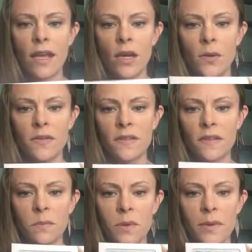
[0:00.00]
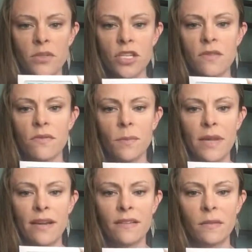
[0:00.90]
a hostess promotion from
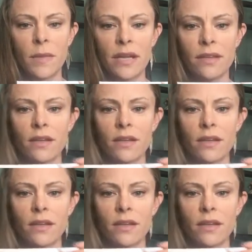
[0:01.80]
last month.